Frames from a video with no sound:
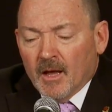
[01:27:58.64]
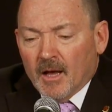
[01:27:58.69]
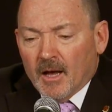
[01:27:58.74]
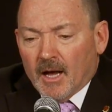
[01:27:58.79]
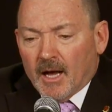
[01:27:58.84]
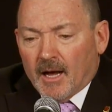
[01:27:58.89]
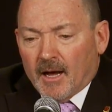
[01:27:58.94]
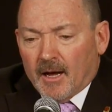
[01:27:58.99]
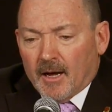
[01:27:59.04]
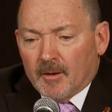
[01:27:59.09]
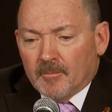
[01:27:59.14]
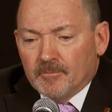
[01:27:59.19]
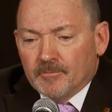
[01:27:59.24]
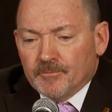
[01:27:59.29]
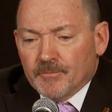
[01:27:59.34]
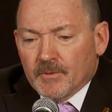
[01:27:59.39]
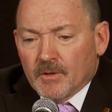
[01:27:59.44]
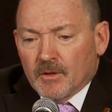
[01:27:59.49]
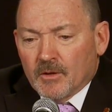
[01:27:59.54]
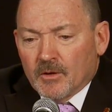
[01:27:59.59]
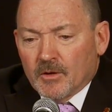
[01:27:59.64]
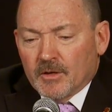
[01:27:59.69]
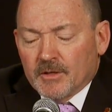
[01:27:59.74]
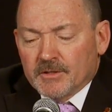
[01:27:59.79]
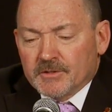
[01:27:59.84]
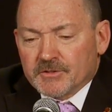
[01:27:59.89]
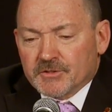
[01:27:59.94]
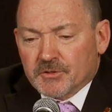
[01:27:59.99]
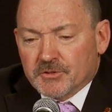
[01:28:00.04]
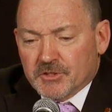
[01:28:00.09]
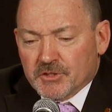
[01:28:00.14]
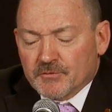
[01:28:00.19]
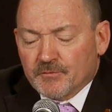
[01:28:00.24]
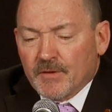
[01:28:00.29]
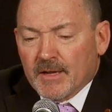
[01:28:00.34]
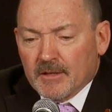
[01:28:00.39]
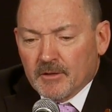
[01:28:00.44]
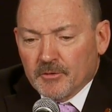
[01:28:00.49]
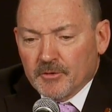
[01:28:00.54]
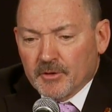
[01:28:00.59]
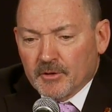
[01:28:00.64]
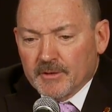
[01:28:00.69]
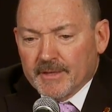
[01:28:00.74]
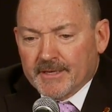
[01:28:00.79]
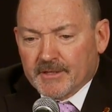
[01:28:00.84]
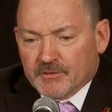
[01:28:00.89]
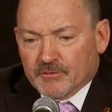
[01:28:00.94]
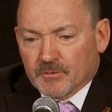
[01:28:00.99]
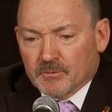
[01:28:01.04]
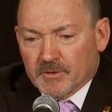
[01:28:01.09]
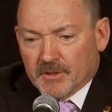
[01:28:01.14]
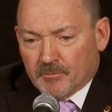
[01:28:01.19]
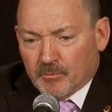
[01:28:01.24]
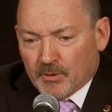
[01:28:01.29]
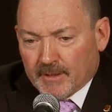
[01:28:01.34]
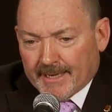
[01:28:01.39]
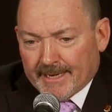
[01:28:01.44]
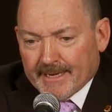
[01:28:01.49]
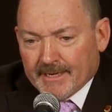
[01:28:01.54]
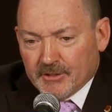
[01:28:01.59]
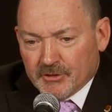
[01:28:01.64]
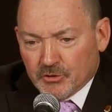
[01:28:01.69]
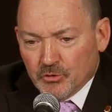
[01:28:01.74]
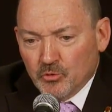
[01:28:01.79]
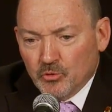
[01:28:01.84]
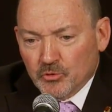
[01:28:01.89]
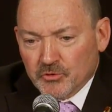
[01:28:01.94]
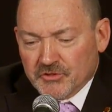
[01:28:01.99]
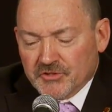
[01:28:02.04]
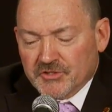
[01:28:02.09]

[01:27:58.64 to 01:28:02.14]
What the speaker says: So just follow the links from the Planning and Tools